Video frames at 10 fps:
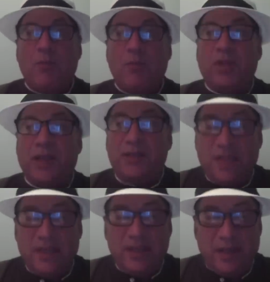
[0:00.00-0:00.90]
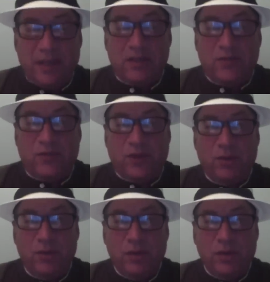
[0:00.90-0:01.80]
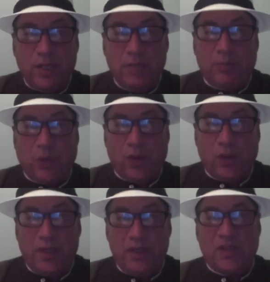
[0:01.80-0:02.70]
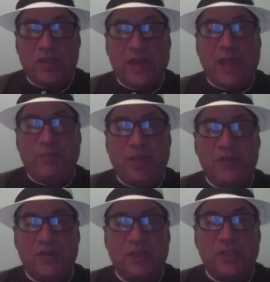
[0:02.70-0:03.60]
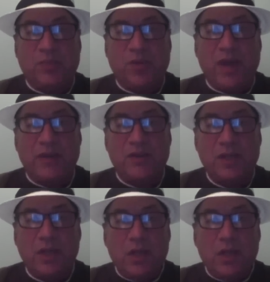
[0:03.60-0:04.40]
but I did interview employees at that Pizza Express